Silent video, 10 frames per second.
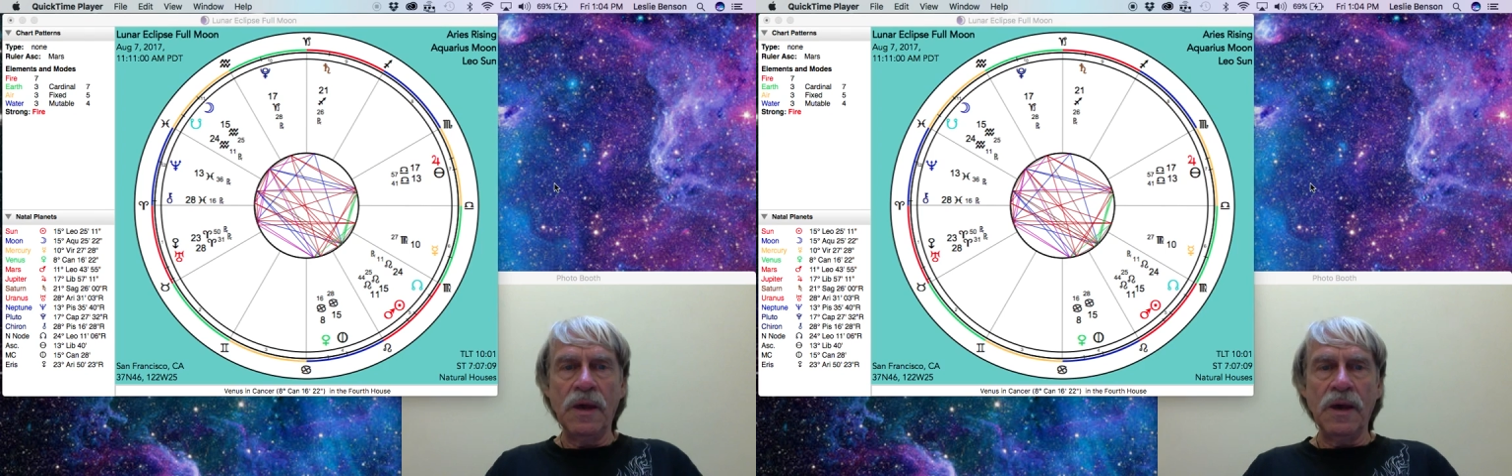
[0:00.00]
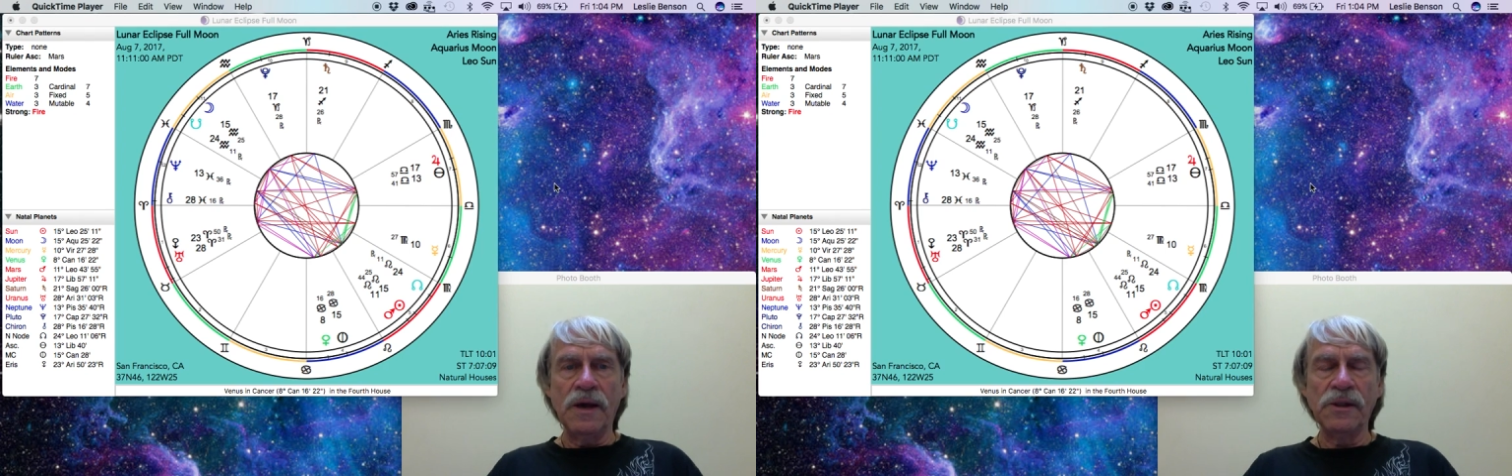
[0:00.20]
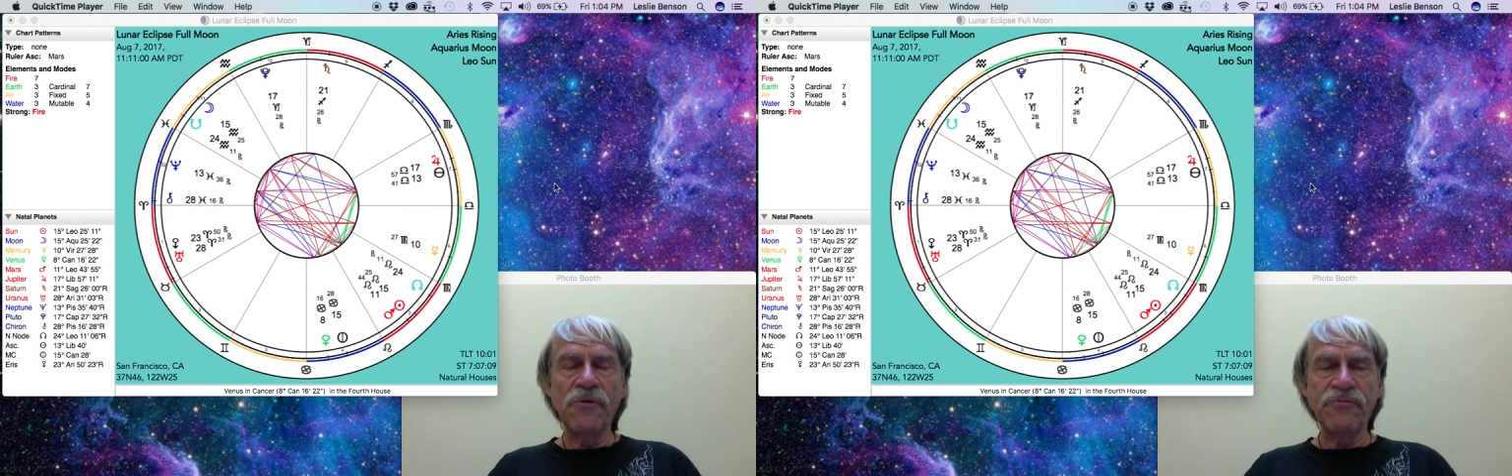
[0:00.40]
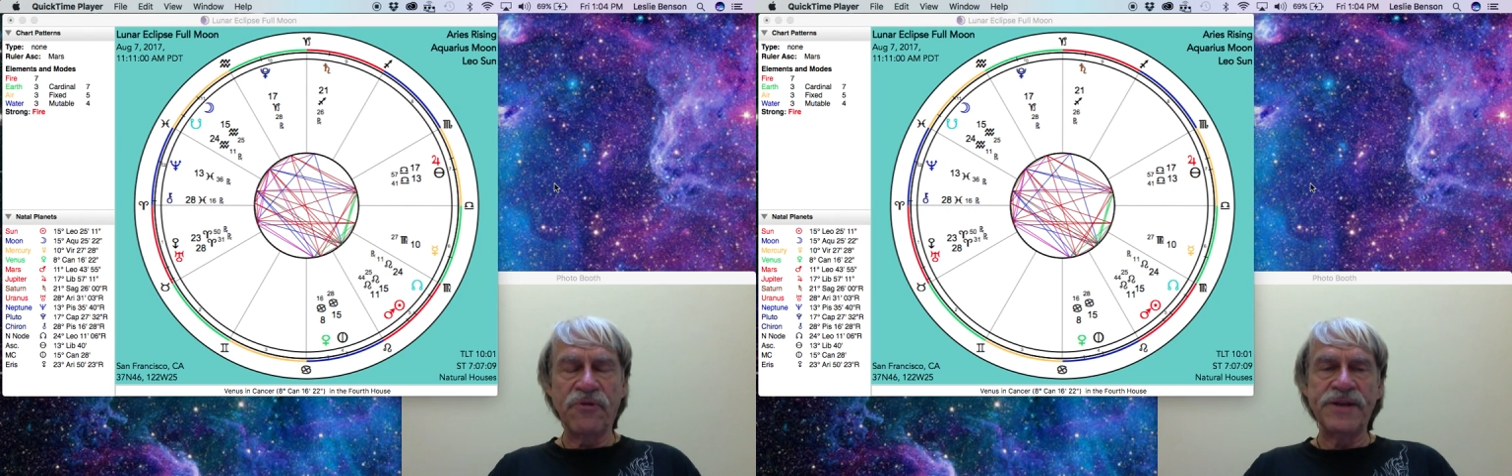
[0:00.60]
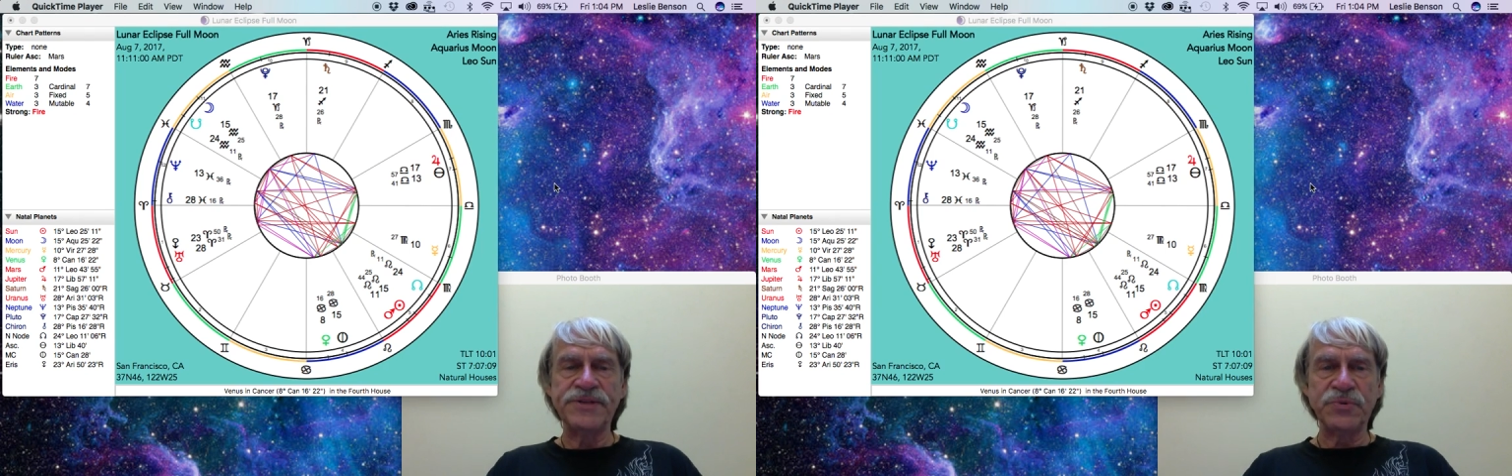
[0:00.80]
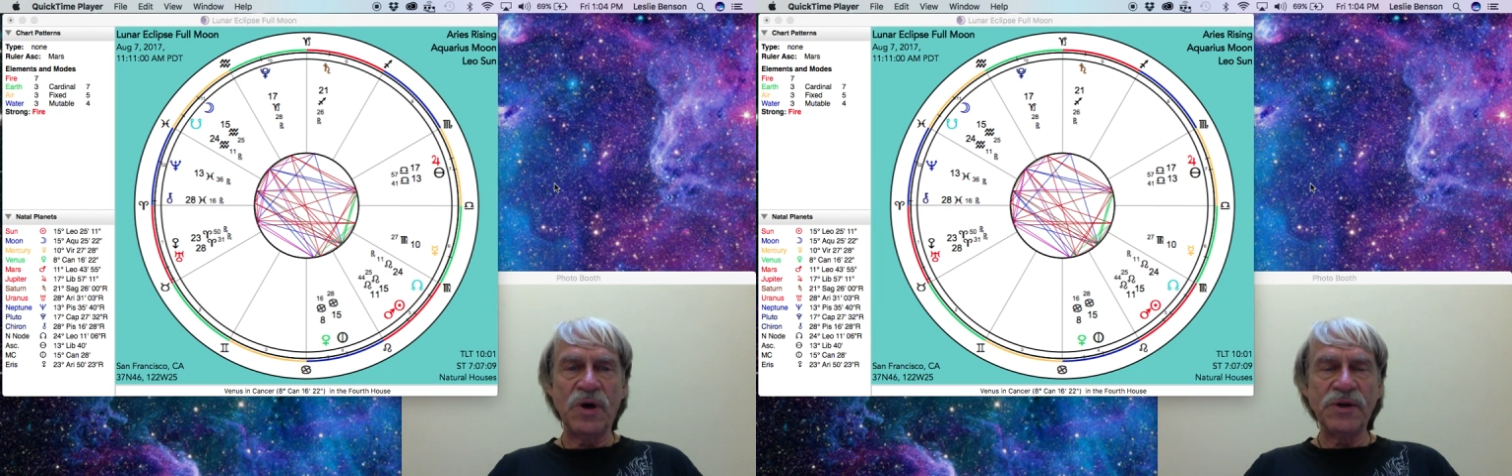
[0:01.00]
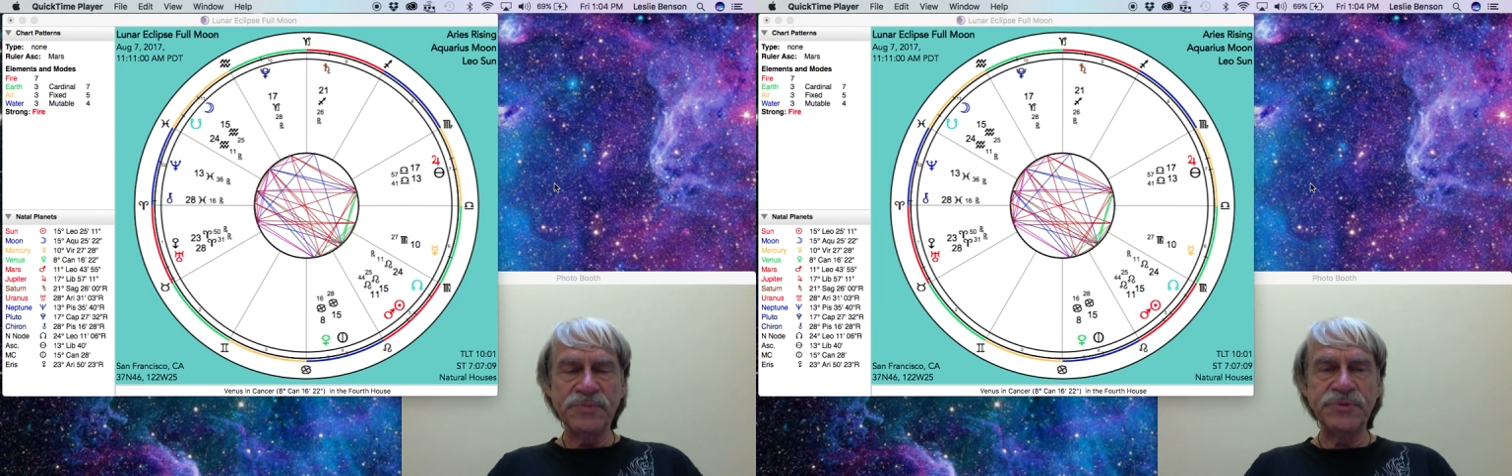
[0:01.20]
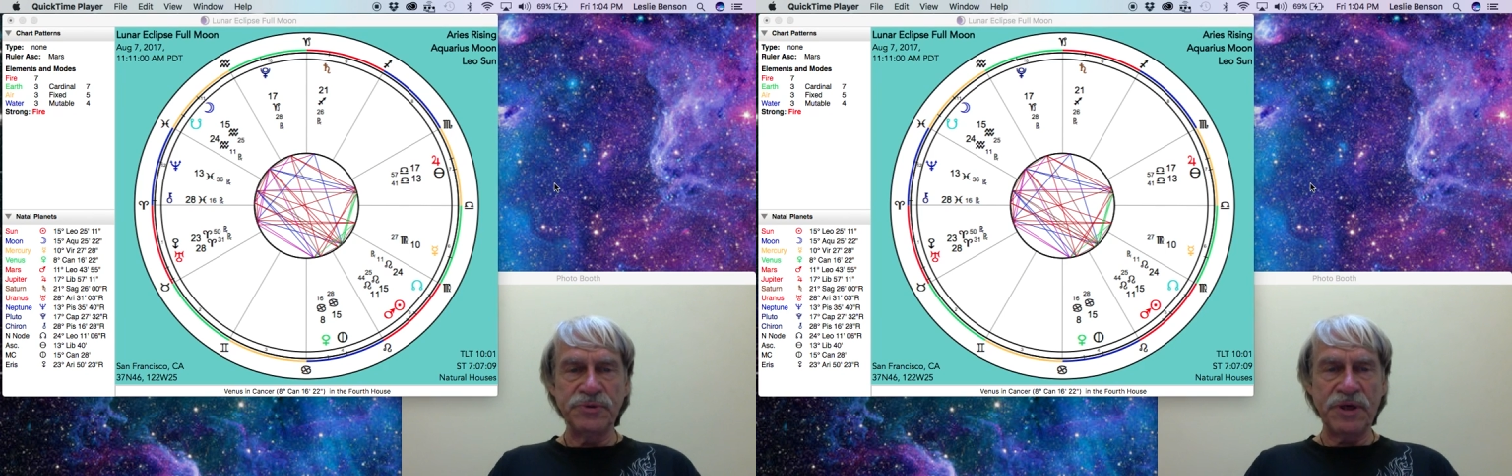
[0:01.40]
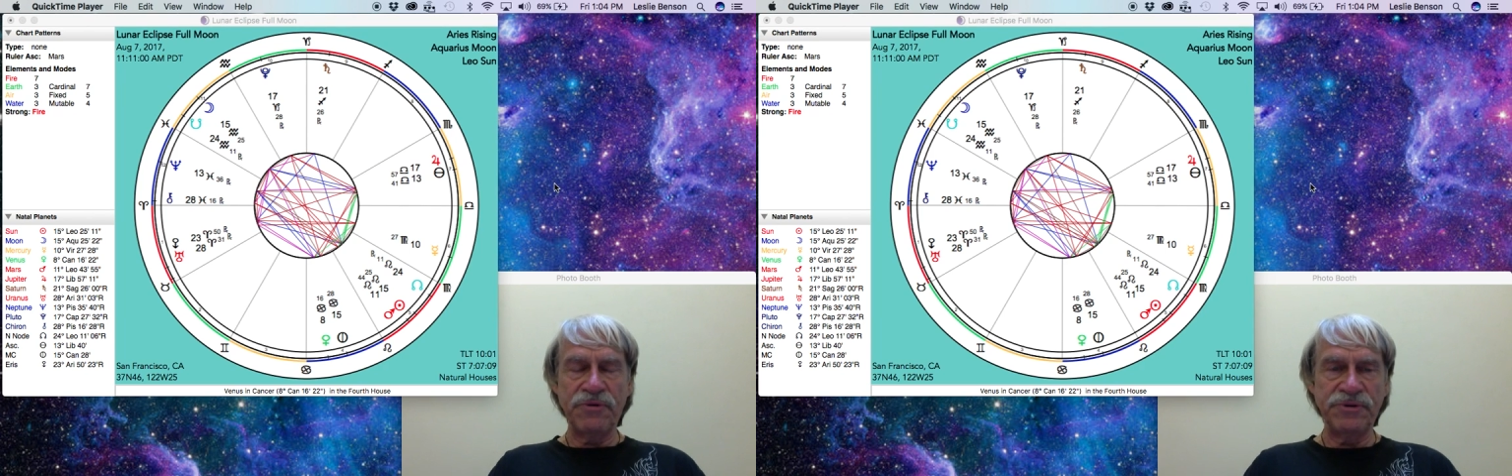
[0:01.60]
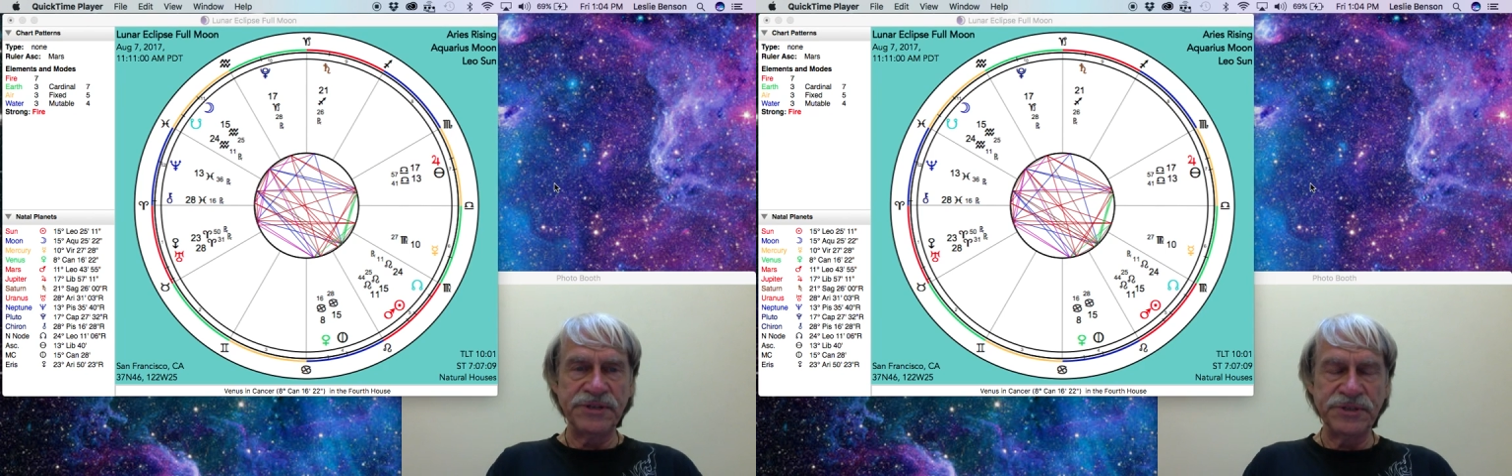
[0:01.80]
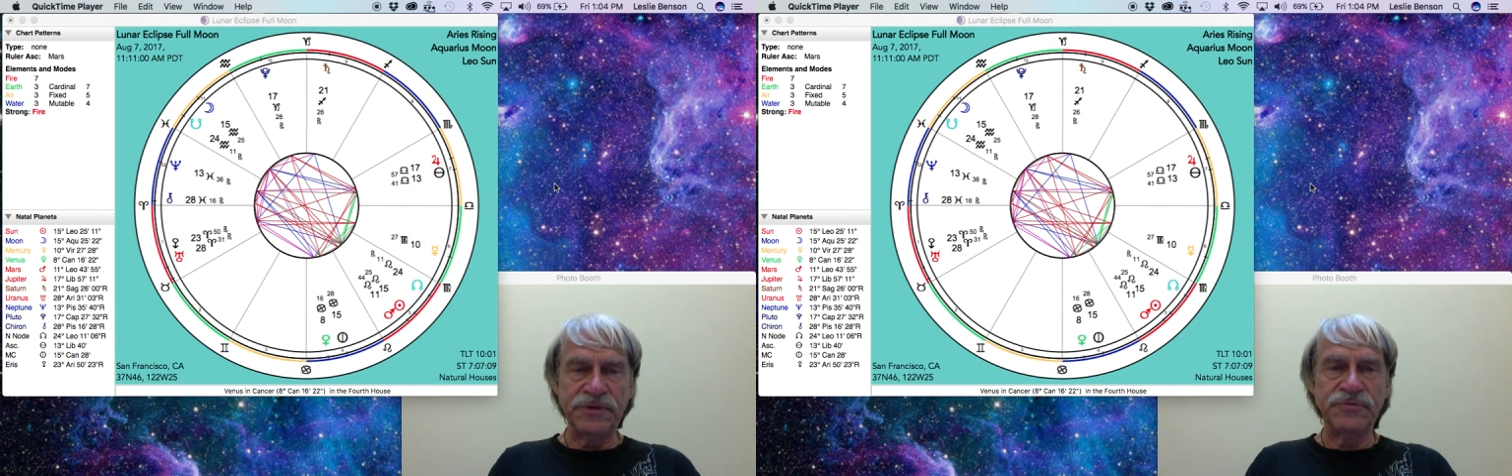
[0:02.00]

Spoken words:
Hello friends, and welcome to another edition